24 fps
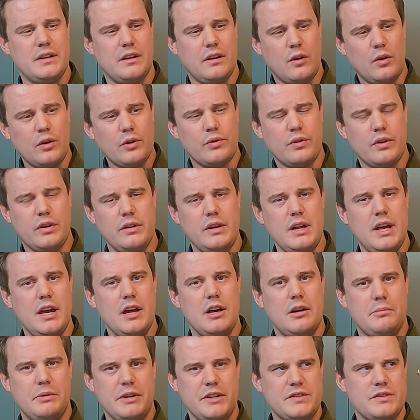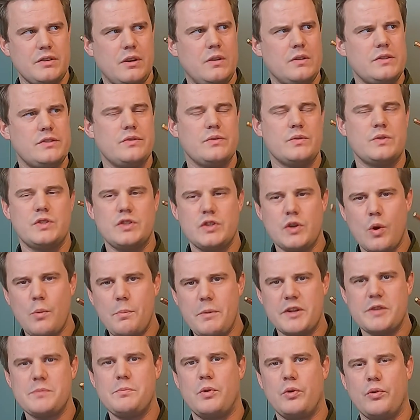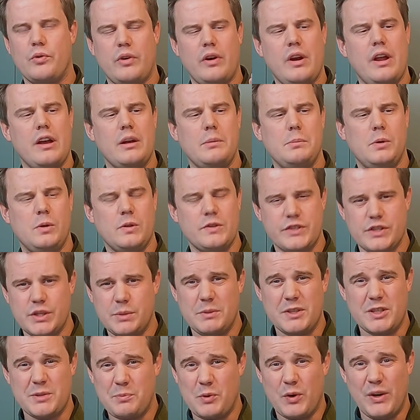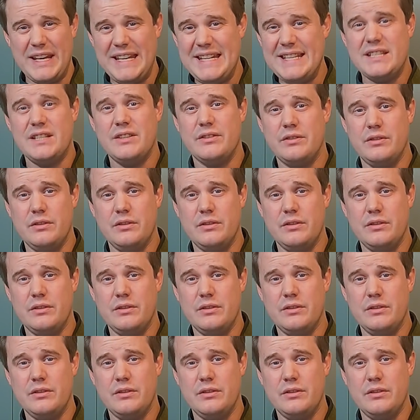long run, but it's also so much more reliable, so much more easy to